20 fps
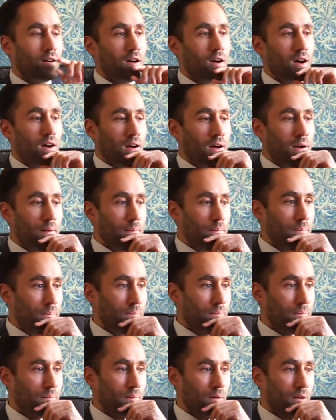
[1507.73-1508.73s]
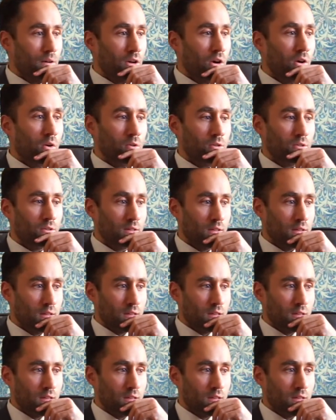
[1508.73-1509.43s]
but cold.